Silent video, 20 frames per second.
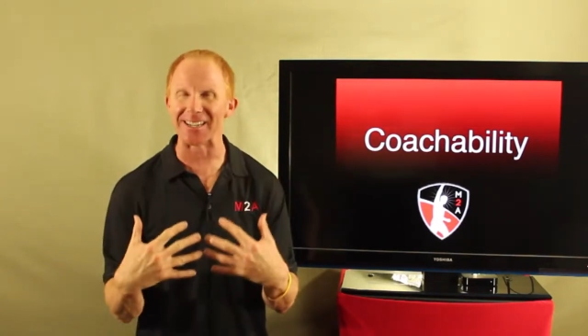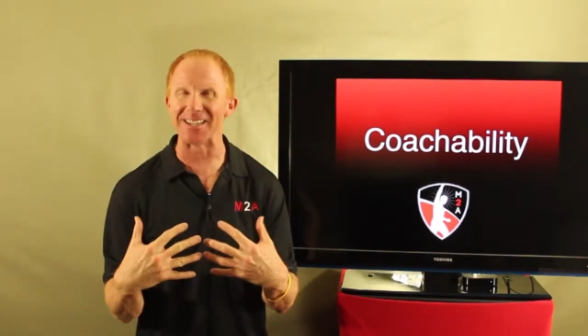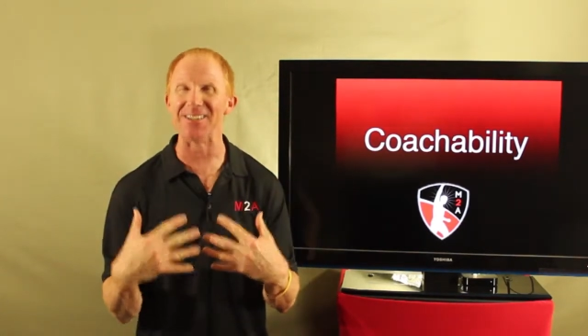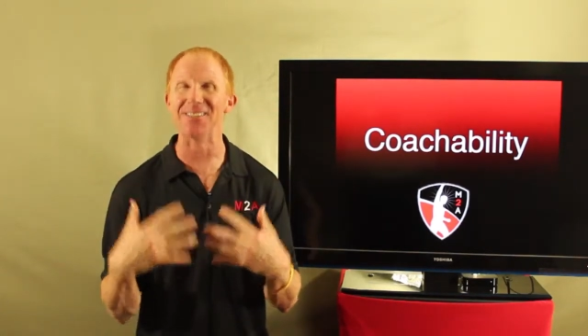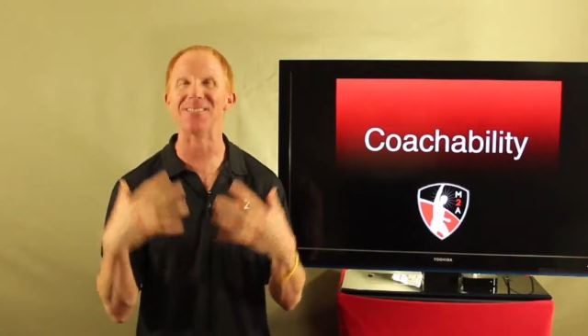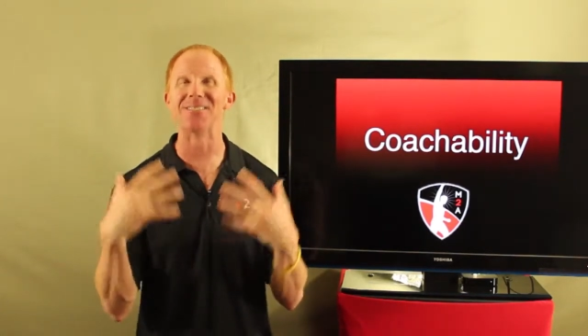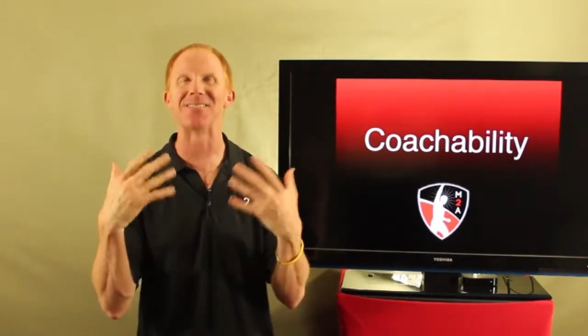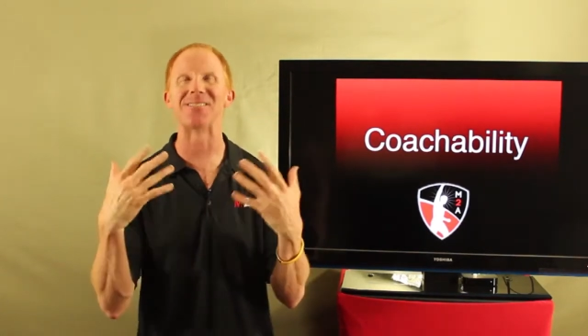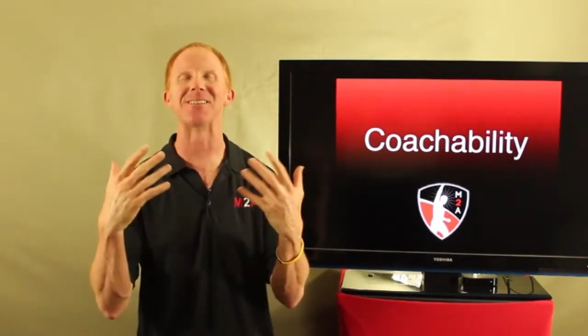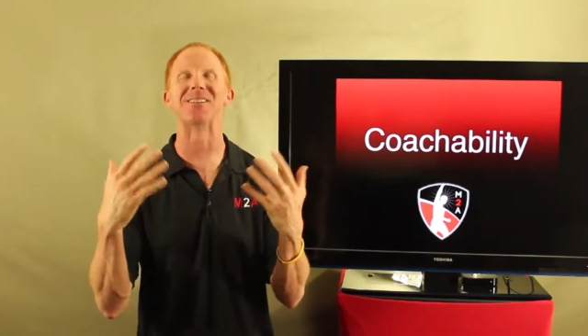
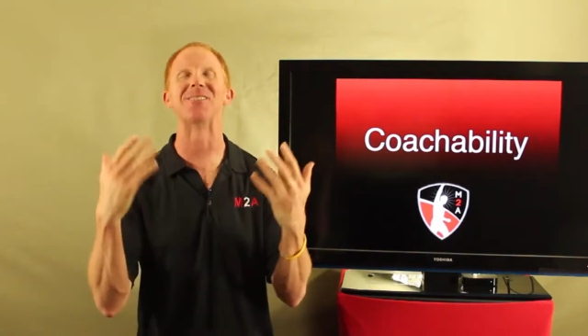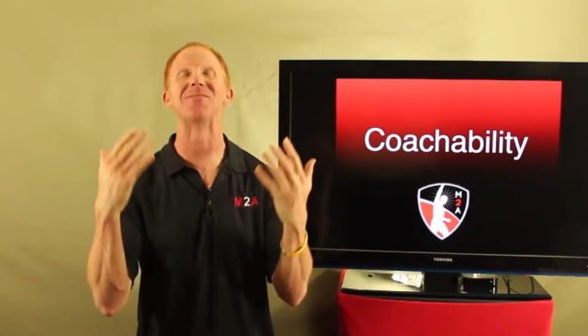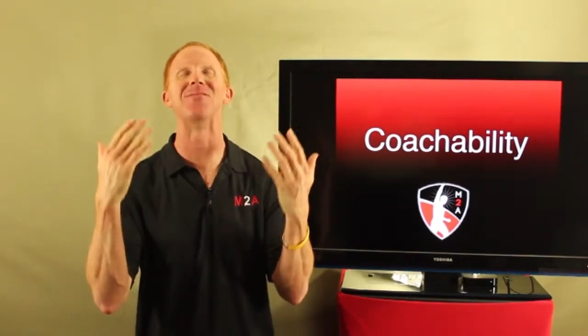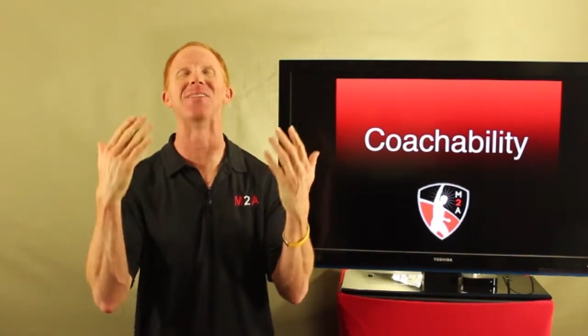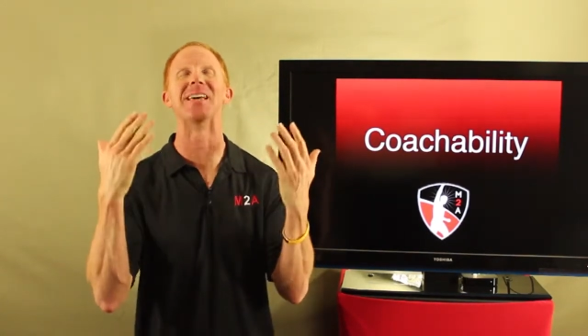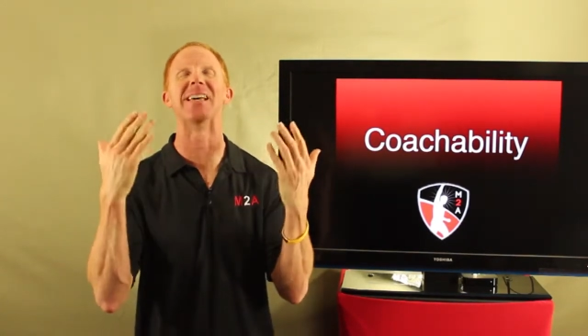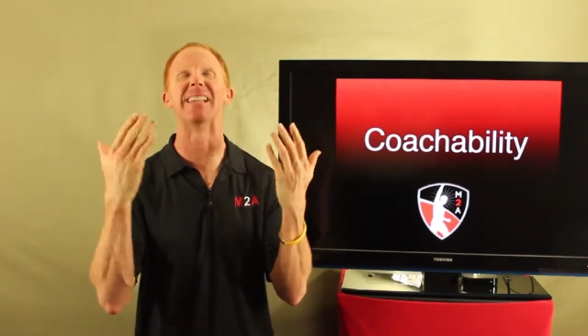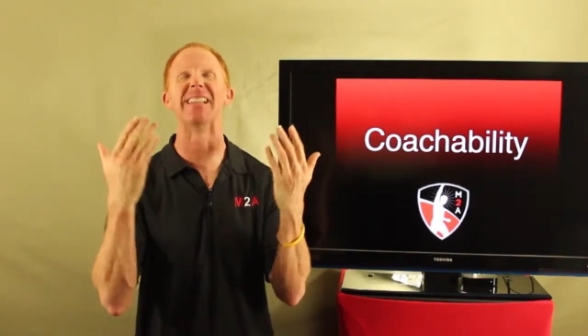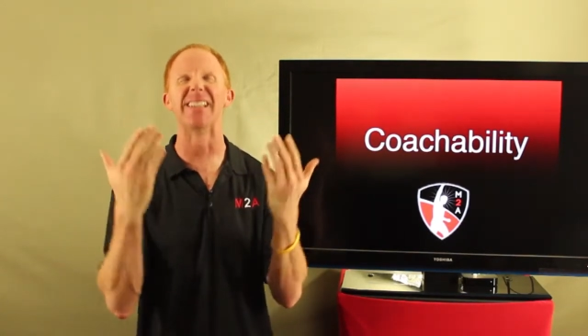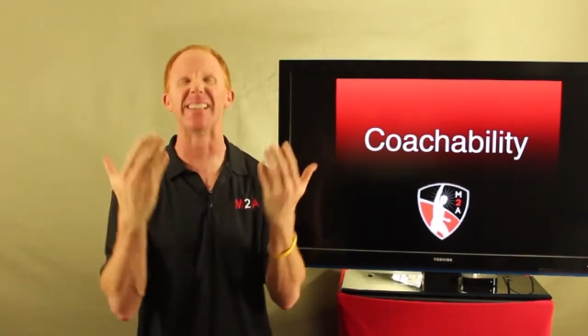you should
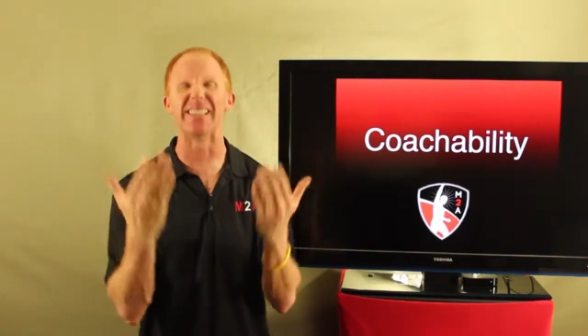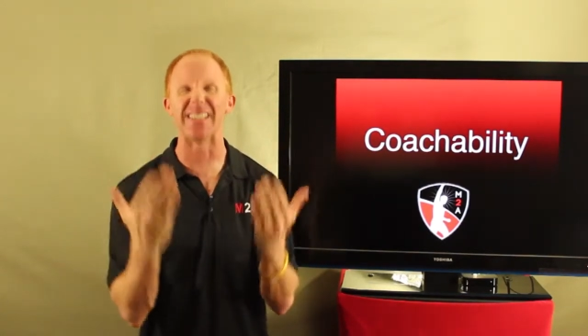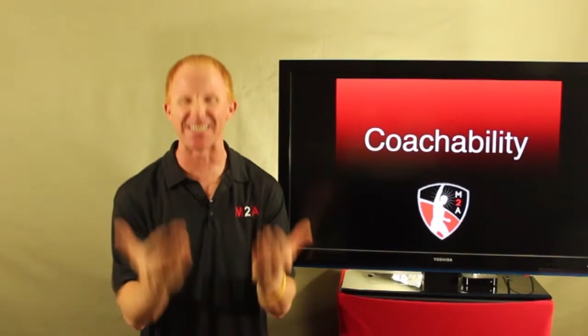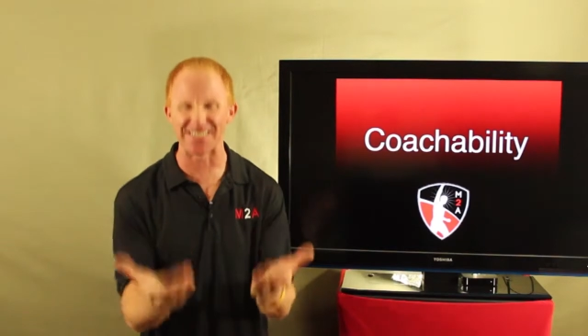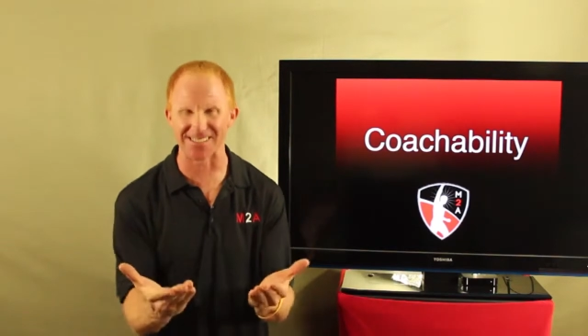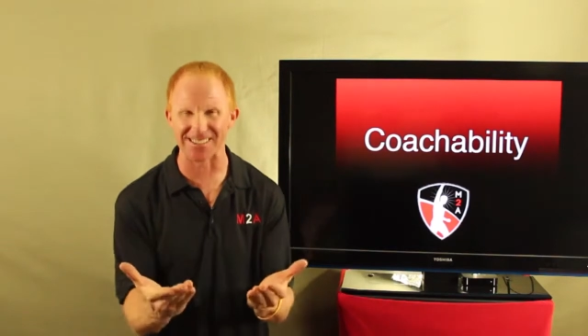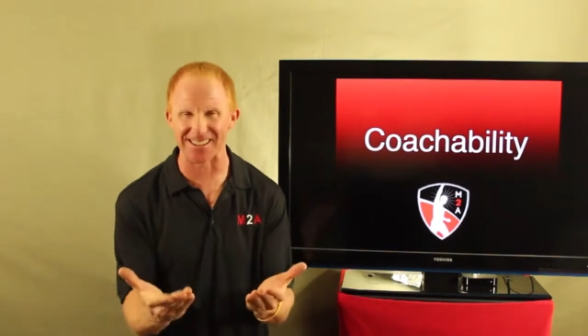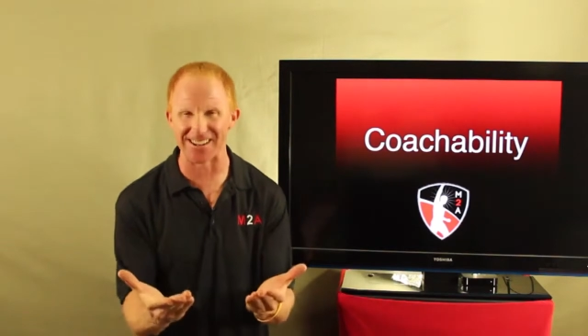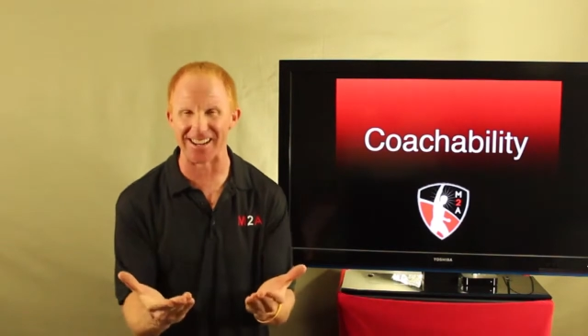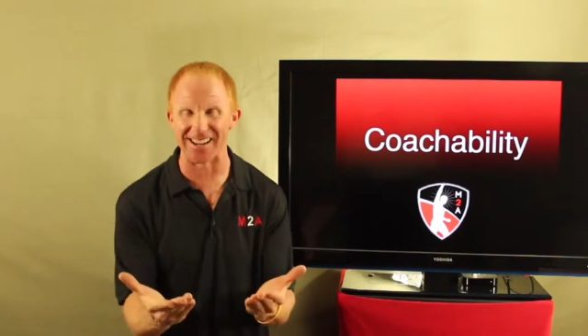be
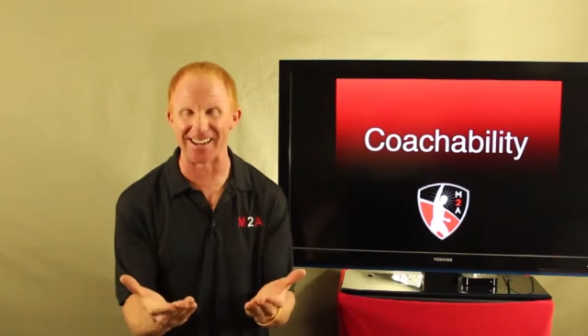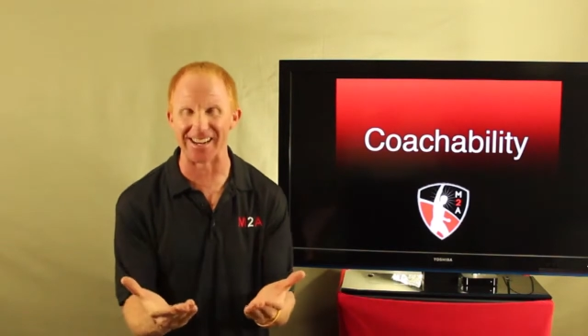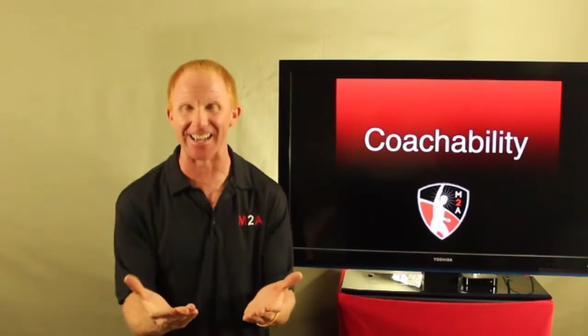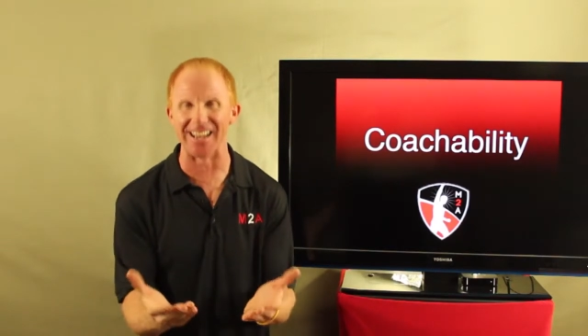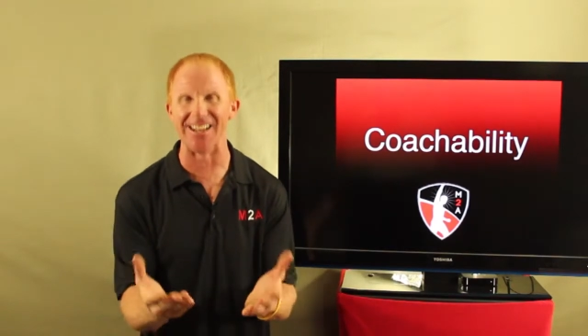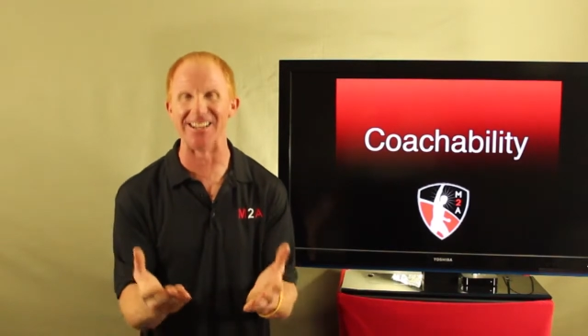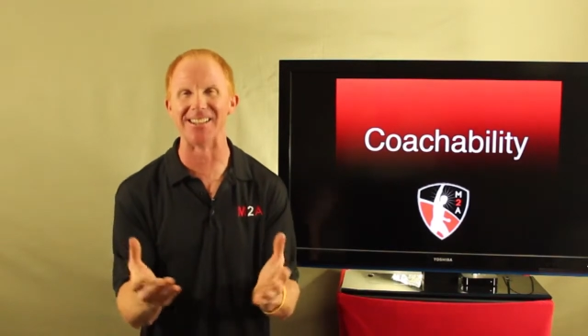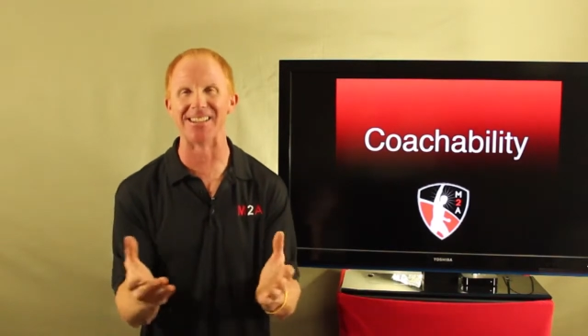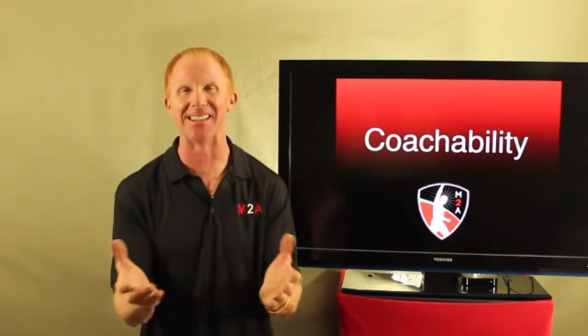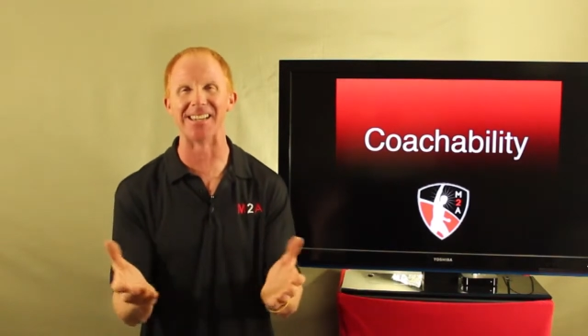listening
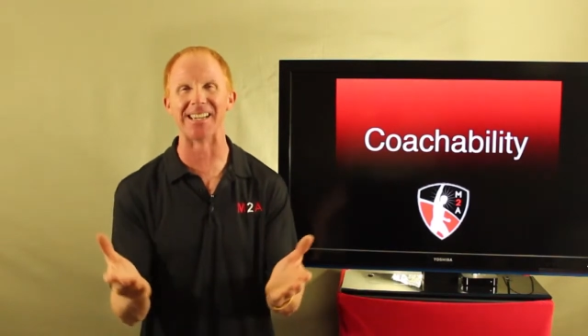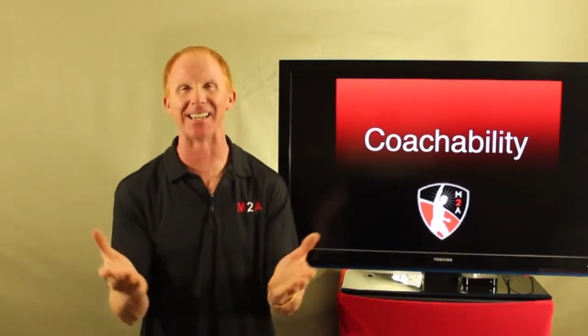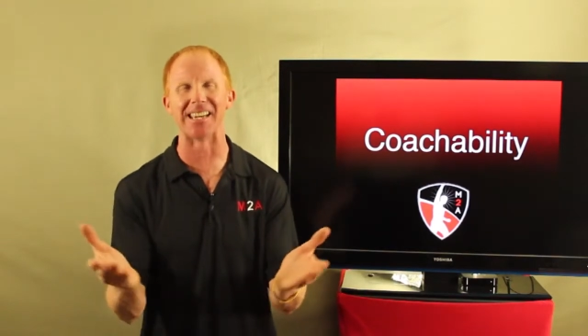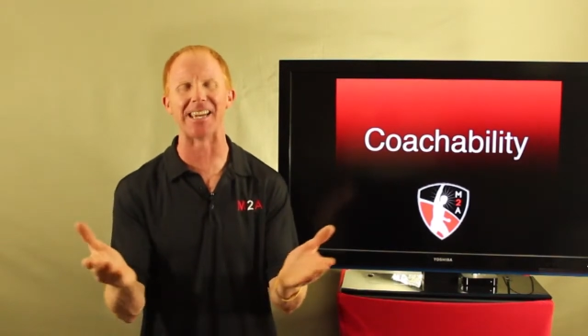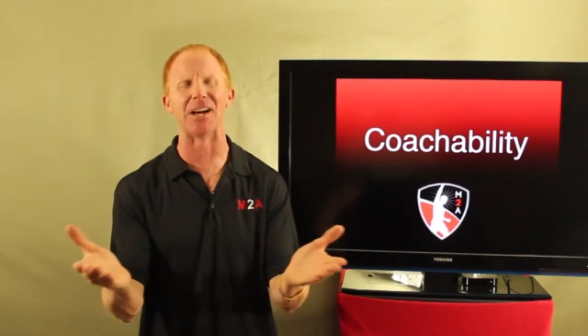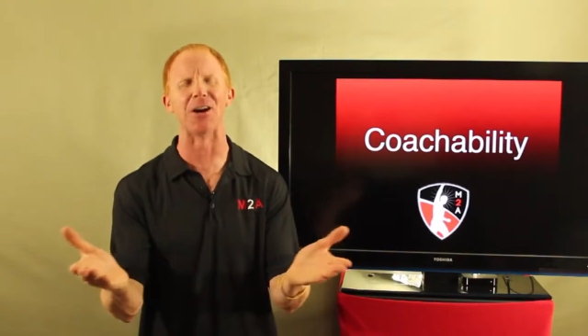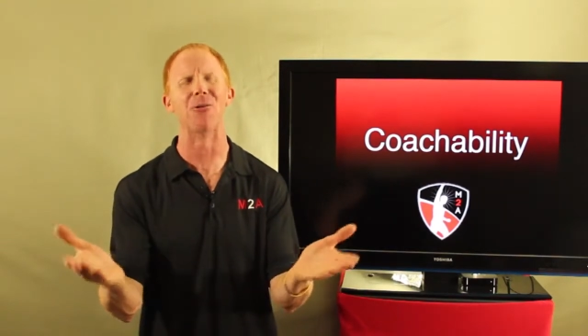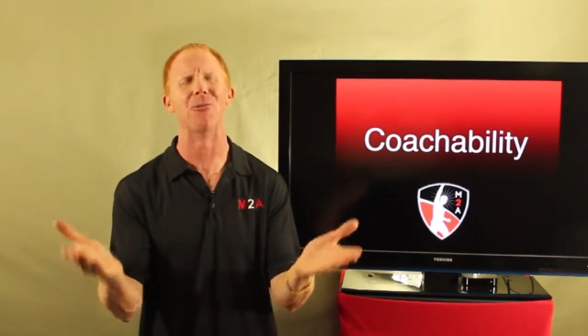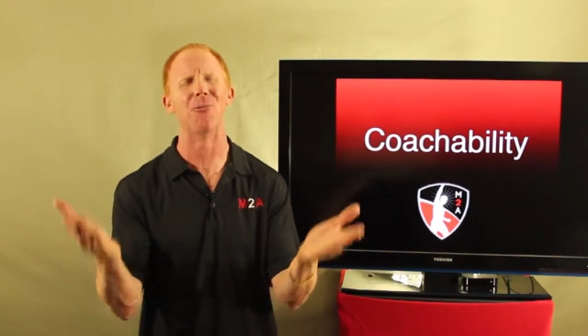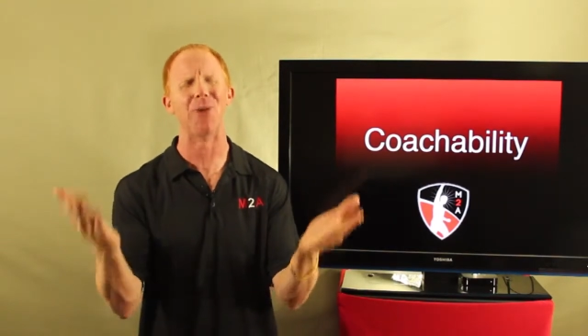and
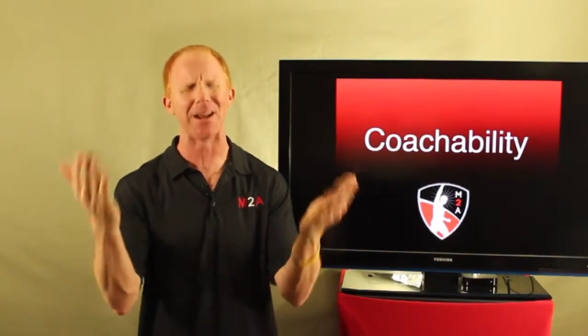thinking,